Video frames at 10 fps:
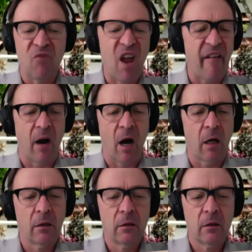
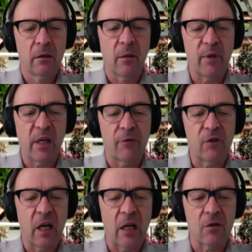Never, the
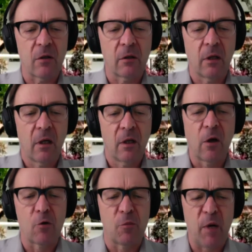BFG answered.
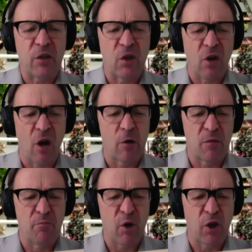Those beasts is
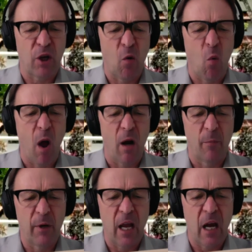always bishing and
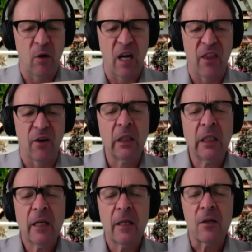walloping at another.
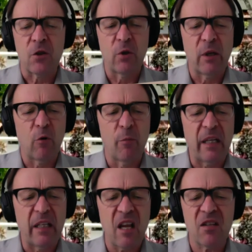Soon it will
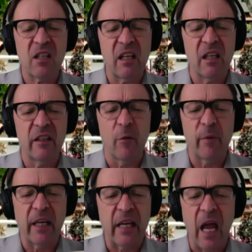be dusky and they'll
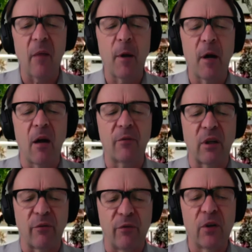be galloping off
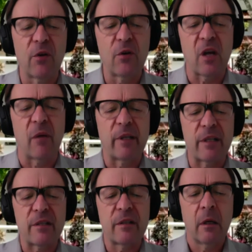to fill their
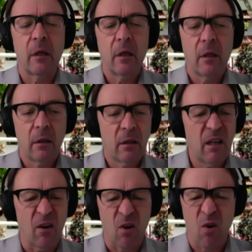tummies.
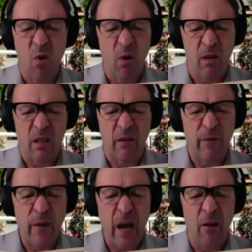They're coarse and
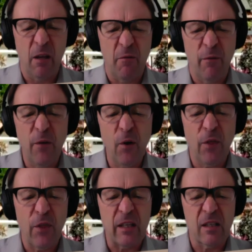foul and
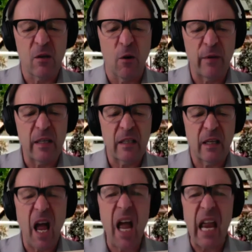filthy, Sophie
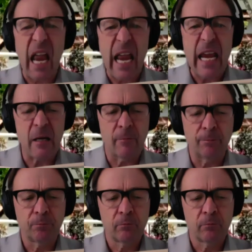said. I hate them.